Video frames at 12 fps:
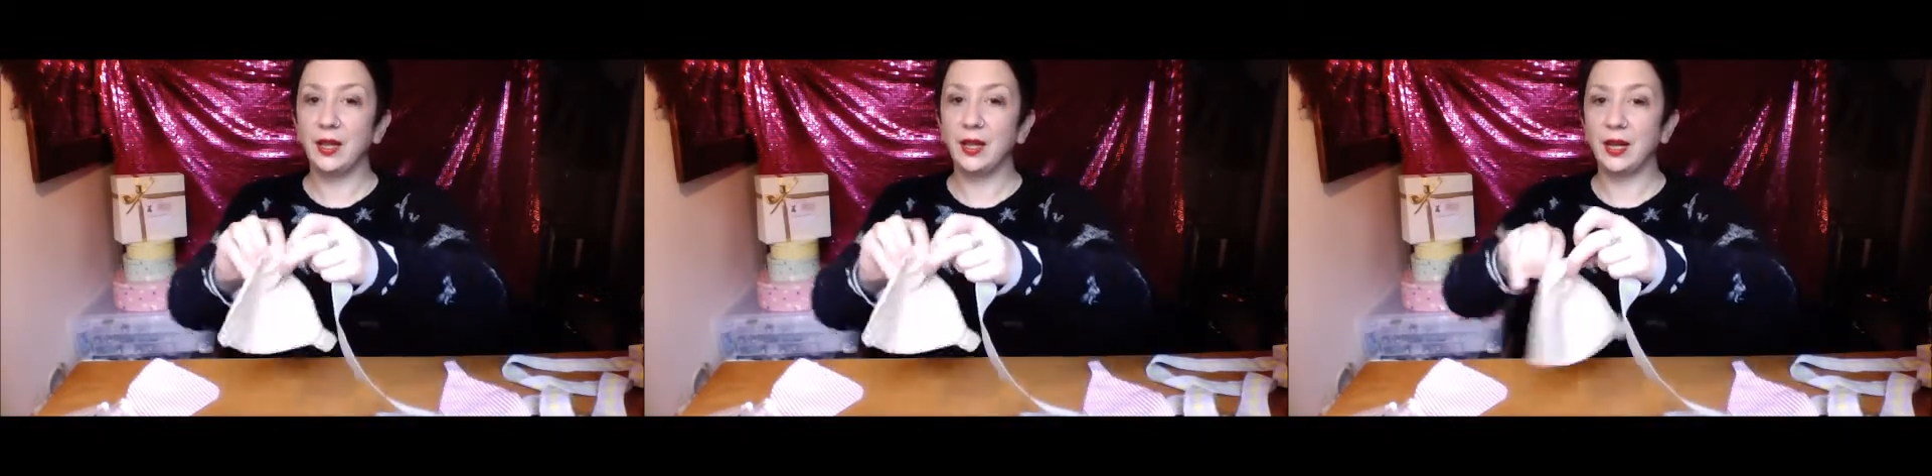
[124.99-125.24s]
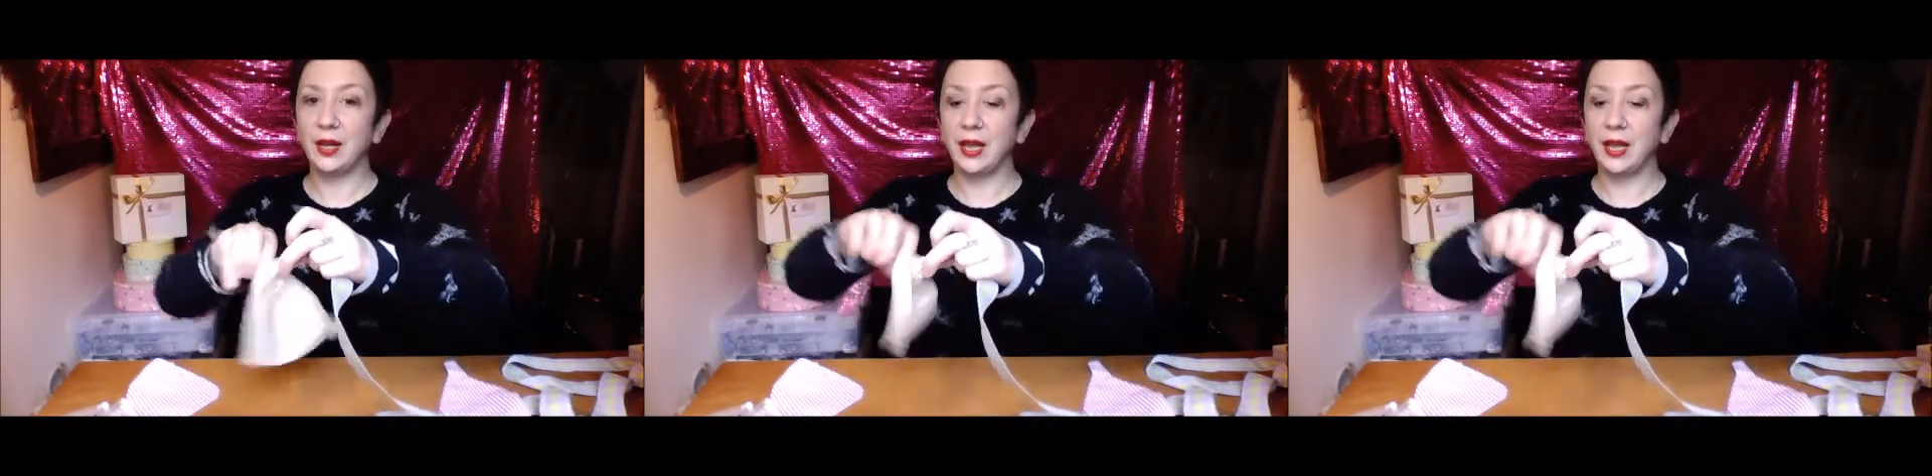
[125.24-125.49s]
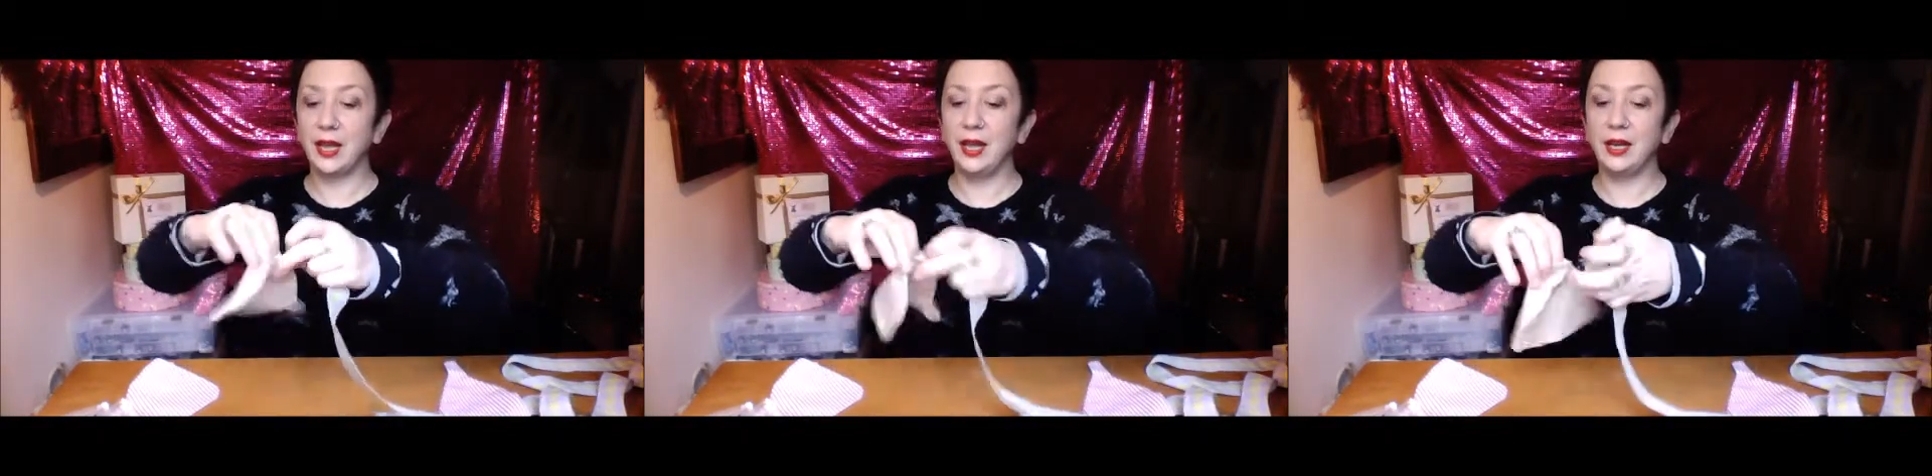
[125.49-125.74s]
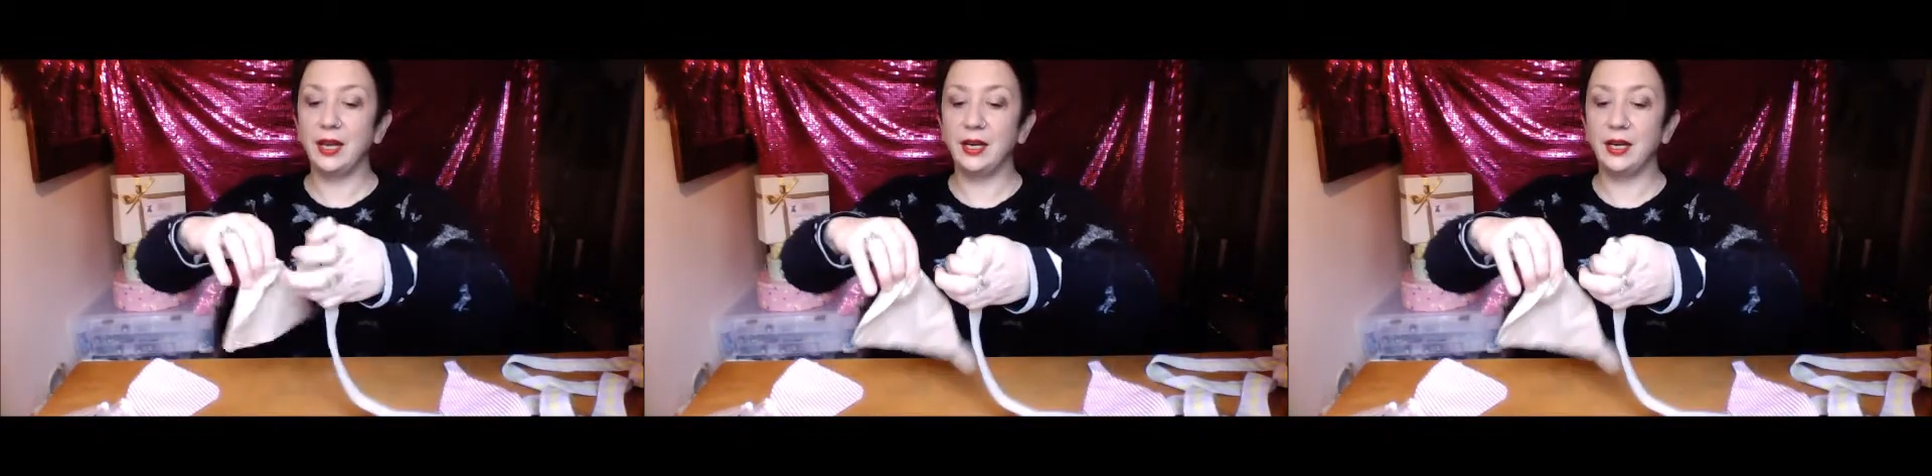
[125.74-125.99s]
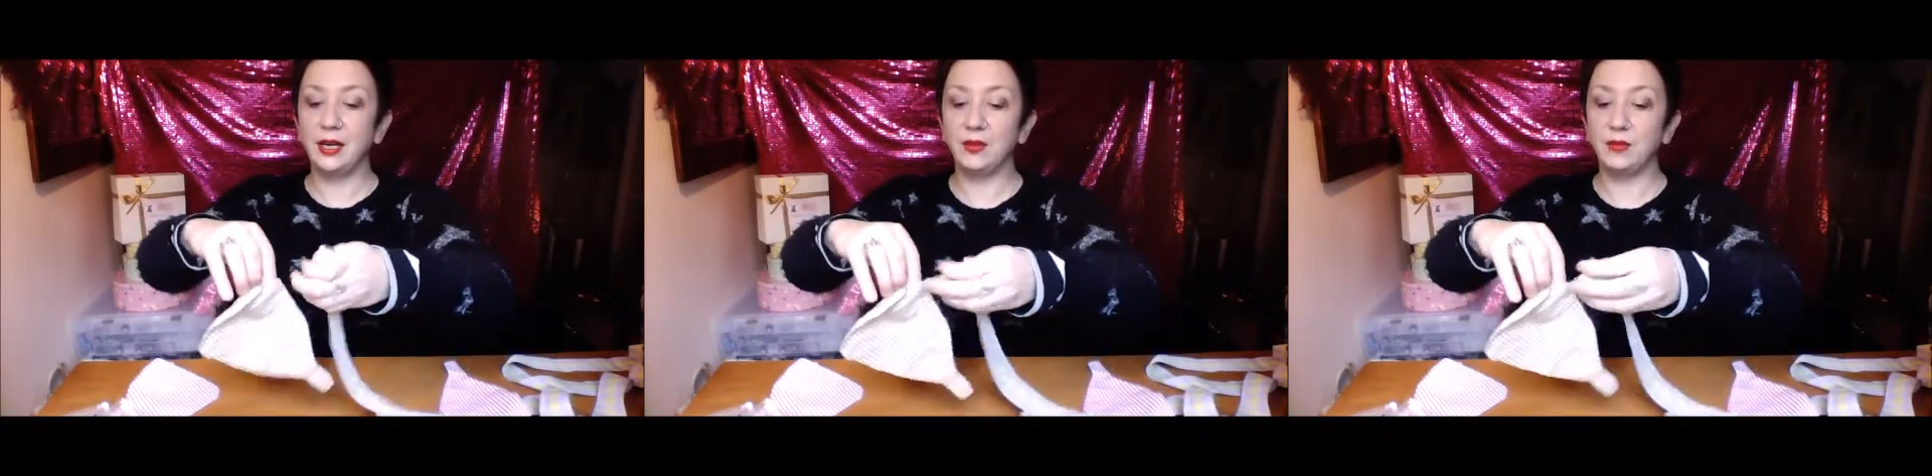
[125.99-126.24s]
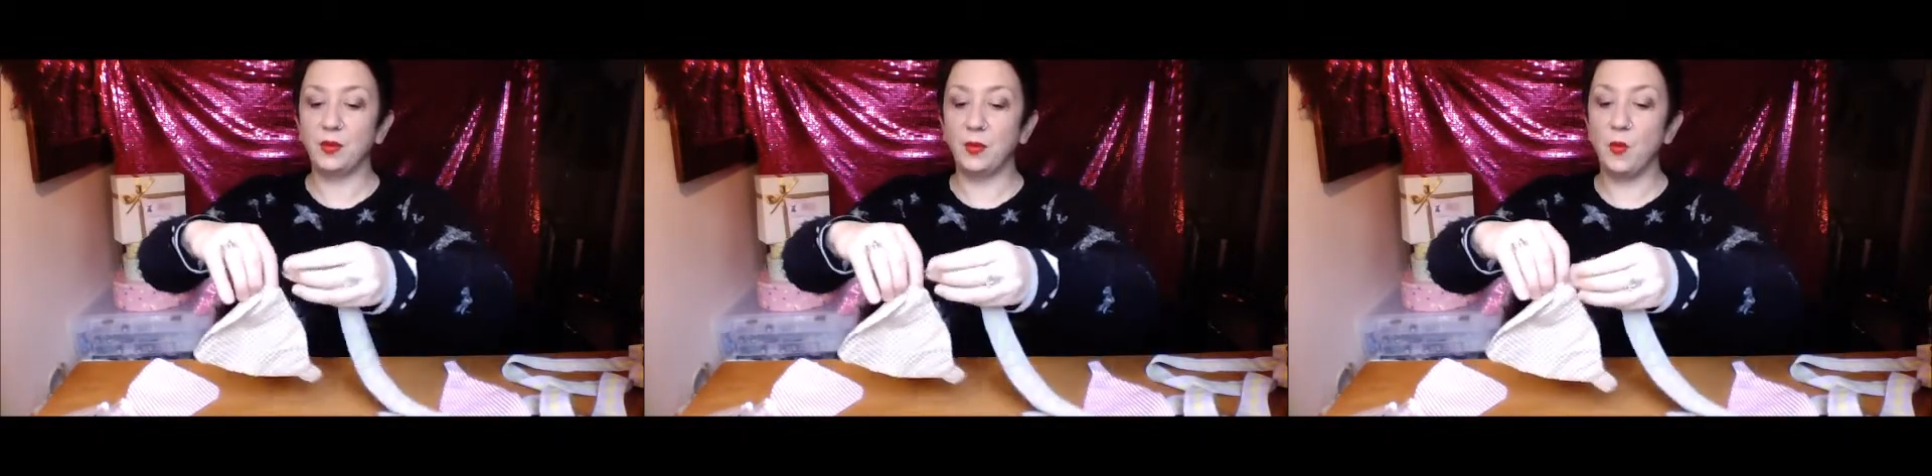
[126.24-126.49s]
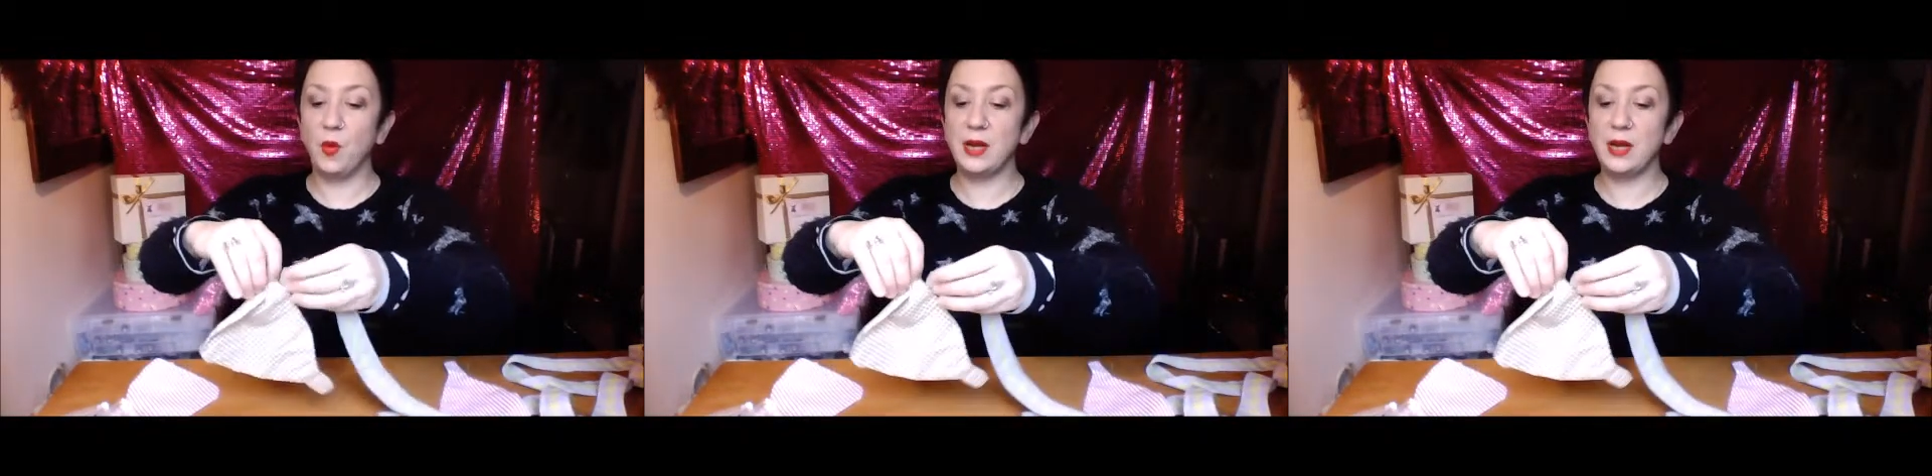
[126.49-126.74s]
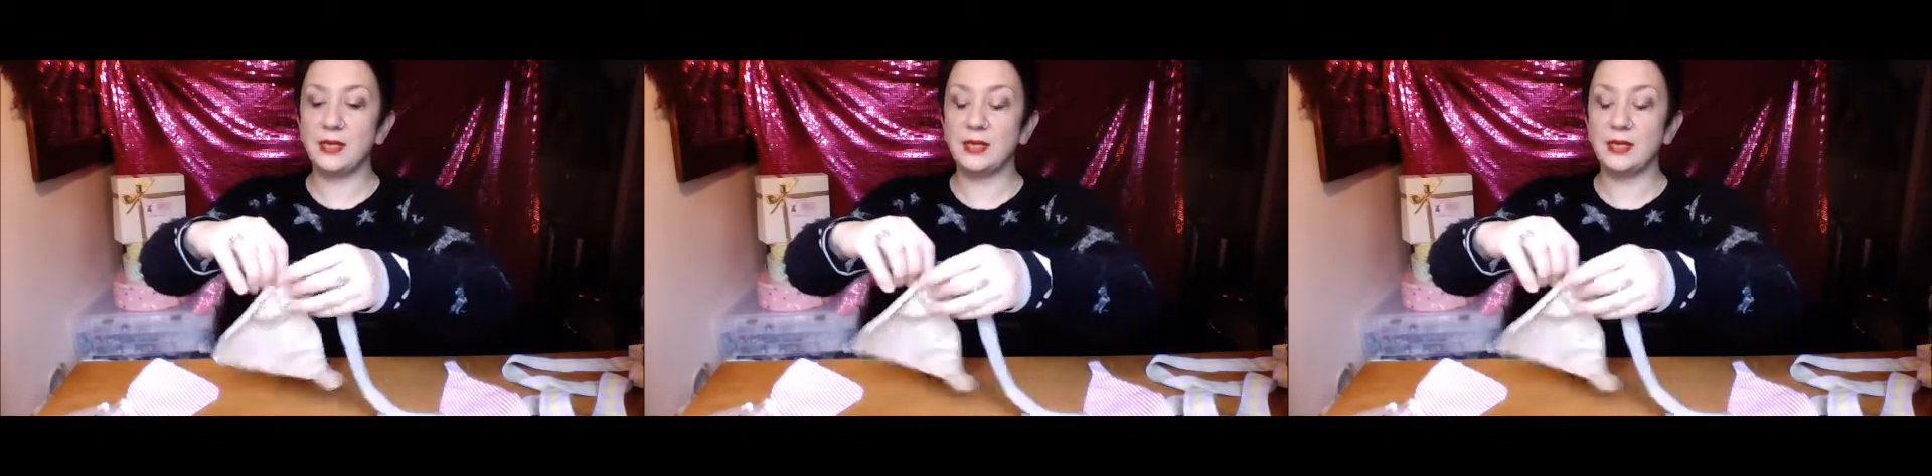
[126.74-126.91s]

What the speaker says: and again from one